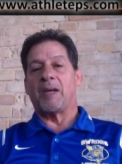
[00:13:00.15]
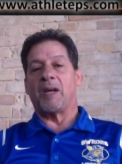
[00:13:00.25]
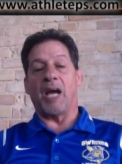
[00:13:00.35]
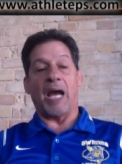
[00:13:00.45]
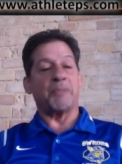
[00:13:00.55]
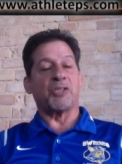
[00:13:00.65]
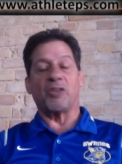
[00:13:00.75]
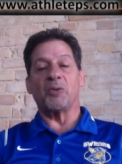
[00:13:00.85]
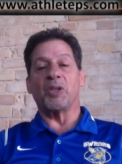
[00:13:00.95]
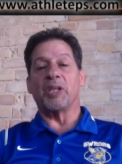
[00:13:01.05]

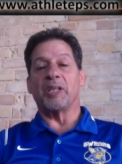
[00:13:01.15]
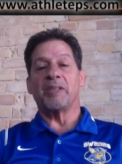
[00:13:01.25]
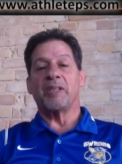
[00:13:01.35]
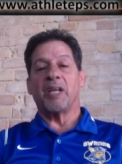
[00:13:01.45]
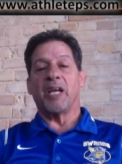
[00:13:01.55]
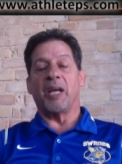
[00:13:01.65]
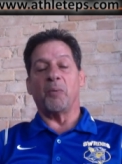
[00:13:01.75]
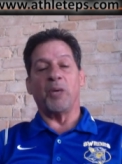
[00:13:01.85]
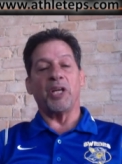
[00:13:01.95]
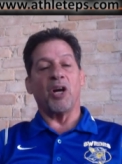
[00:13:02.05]
Absolutely,
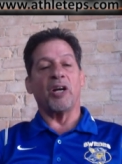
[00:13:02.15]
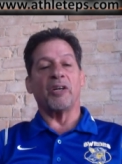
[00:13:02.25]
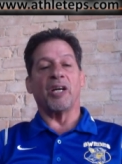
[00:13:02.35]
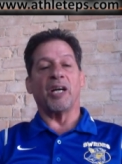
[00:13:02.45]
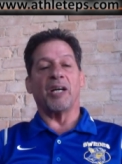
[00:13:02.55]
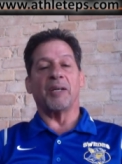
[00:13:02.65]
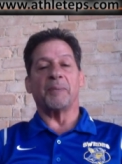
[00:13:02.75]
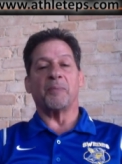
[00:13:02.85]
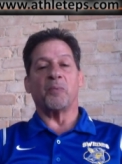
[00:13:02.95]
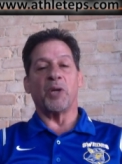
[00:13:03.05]
and we are uh,
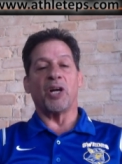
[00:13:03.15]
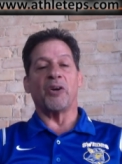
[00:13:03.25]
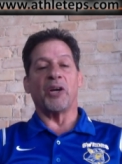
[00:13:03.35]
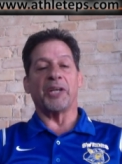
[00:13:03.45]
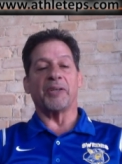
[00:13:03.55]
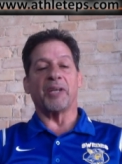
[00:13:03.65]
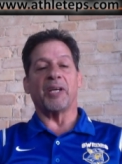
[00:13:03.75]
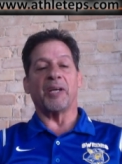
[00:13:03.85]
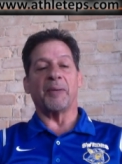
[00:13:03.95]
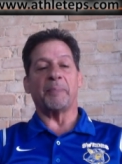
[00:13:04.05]
we are on a,
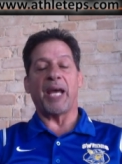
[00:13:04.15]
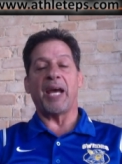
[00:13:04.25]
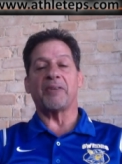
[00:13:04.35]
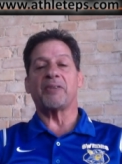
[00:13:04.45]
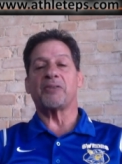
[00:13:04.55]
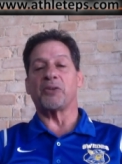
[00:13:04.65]
a path